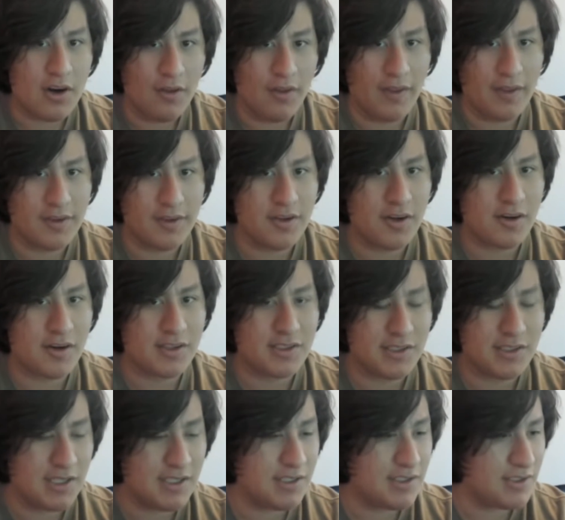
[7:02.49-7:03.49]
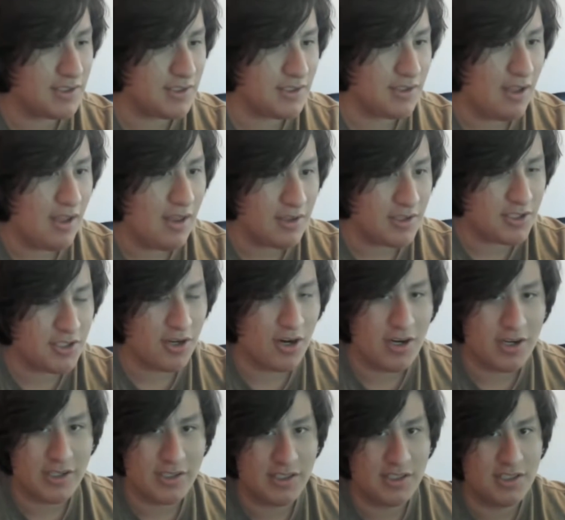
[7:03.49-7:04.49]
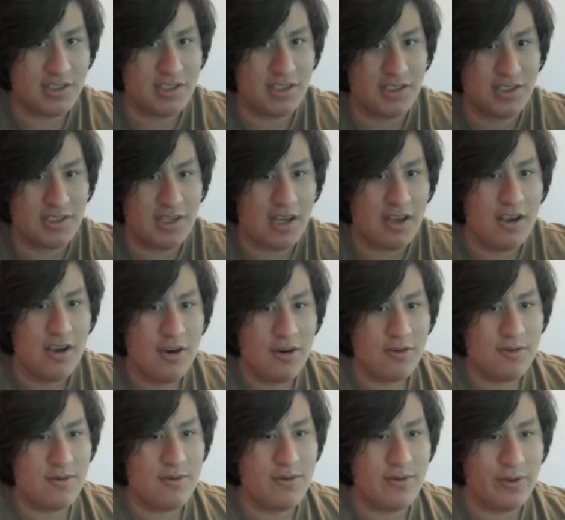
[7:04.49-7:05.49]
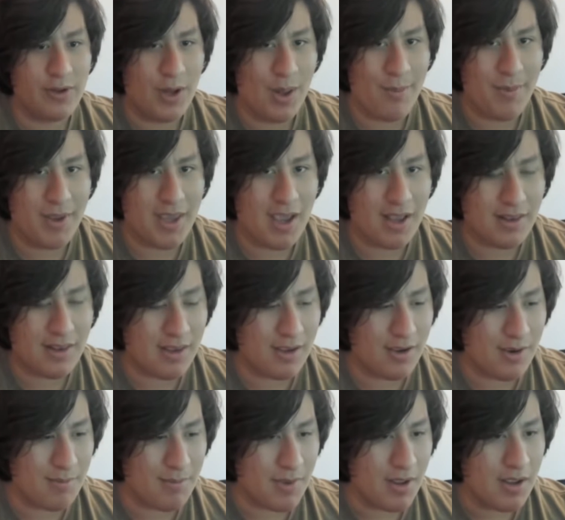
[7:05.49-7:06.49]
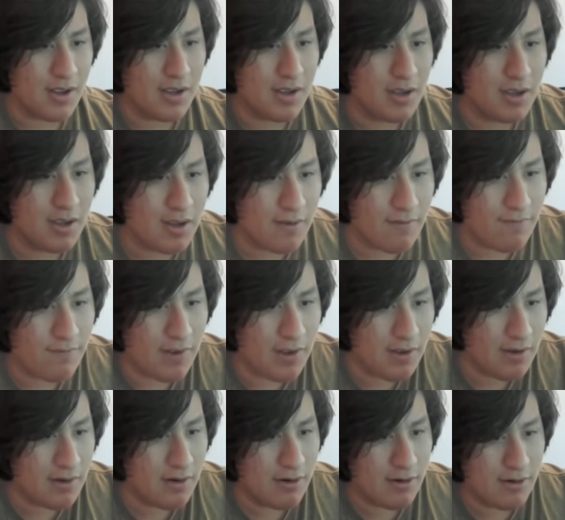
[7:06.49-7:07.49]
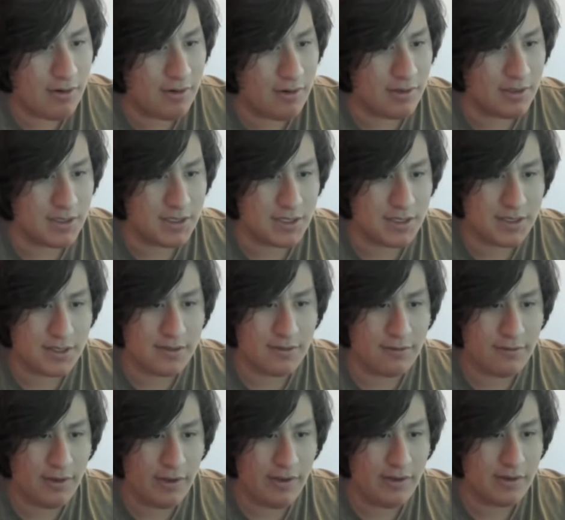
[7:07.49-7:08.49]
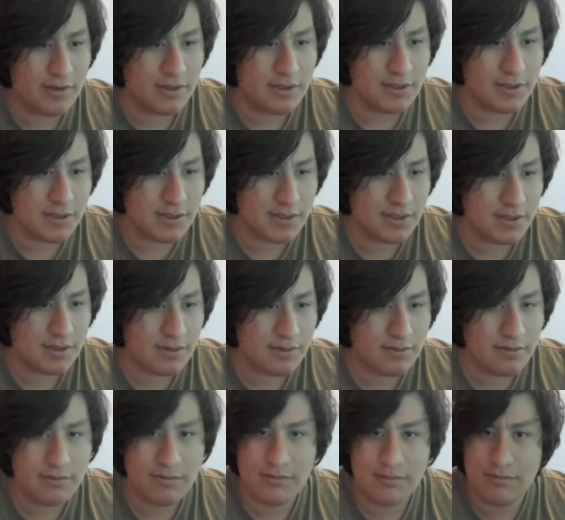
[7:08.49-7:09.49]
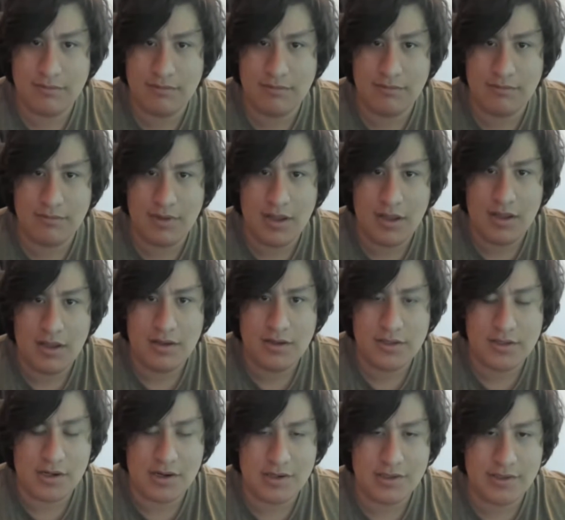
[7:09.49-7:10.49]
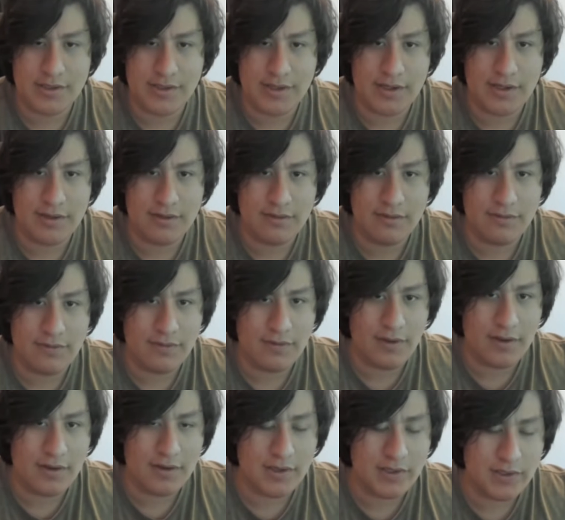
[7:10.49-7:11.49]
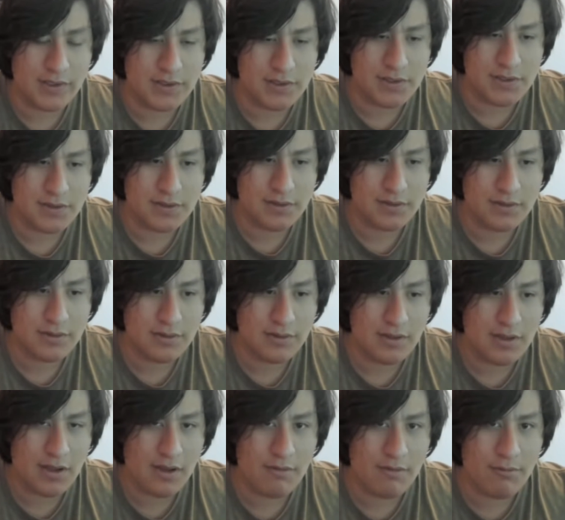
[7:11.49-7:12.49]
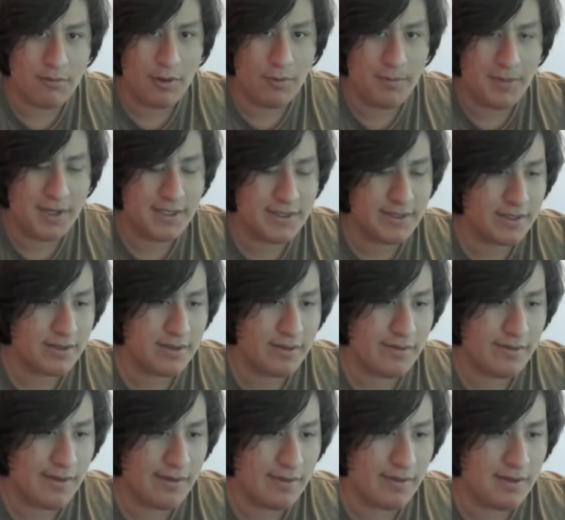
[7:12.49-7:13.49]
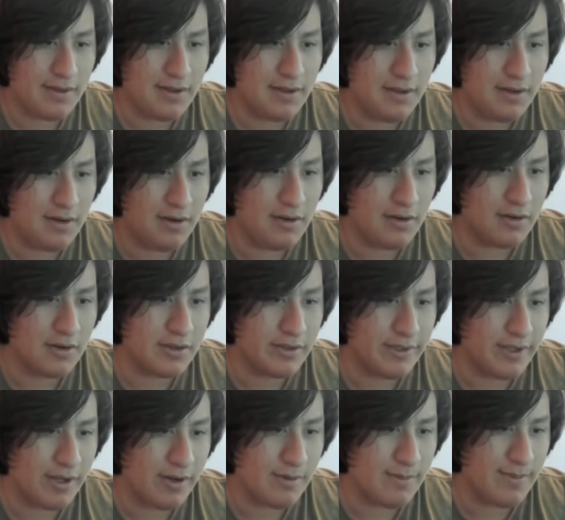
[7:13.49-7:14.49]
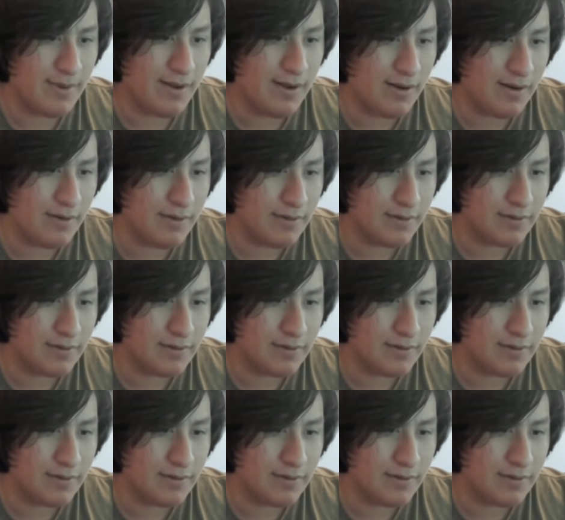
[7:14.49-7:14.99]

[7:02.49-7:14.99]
Like the sharks is the shark is just gonna say, "Ooh, let me get them fingers, fingers." Sharks like fingers. They, well, basically, they like eating your entire body.